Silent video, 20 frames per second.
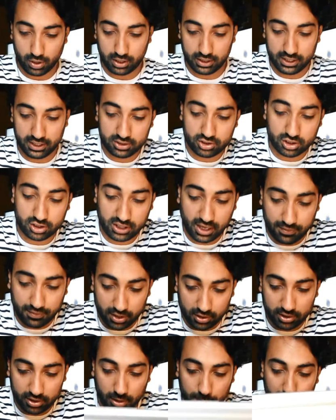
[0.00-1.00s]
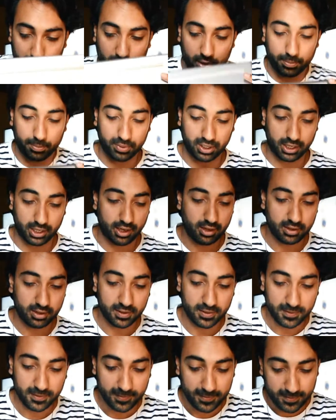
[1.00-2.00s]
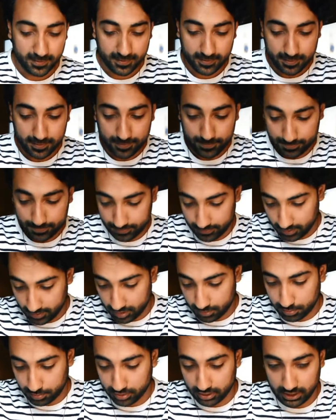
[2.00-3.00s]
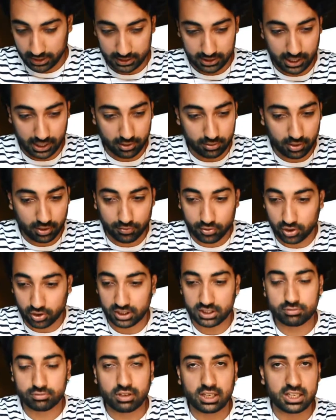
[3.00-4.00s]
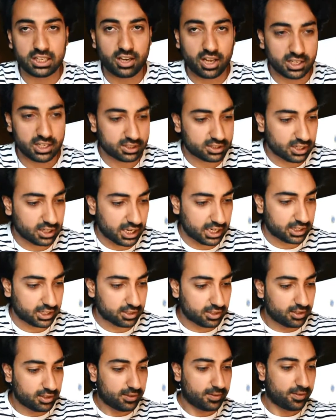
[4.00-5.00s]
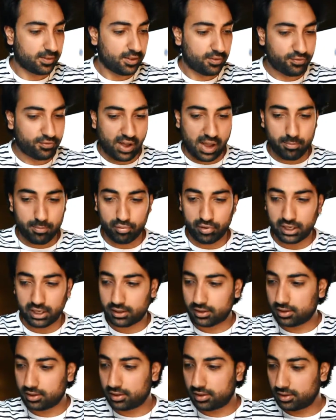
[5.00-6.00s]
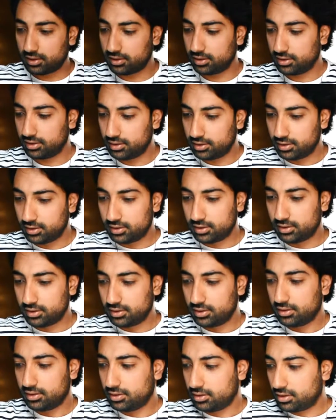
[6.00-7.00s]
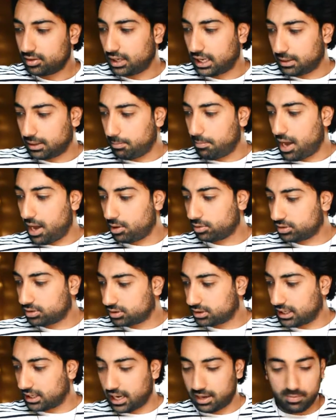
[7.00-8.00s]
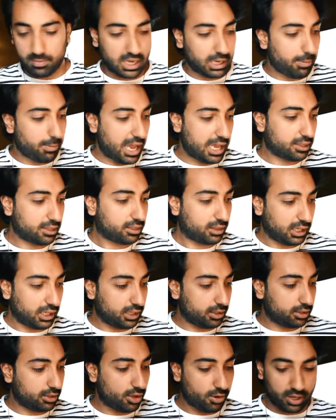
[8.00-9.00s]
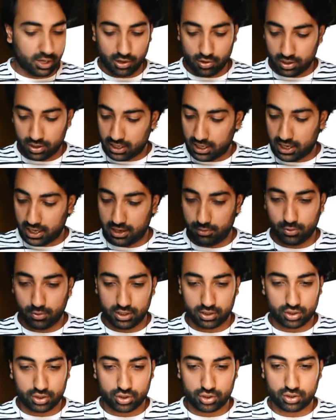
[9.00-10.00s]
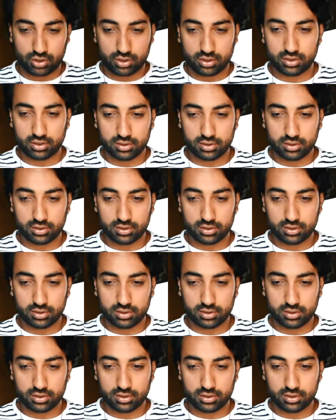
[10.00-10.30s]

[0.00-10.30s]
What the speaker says: Let's just have a look at the bottom here. Let's put that down. I've got this really nice like fabric, like mouse gaming mat thing going on here, which,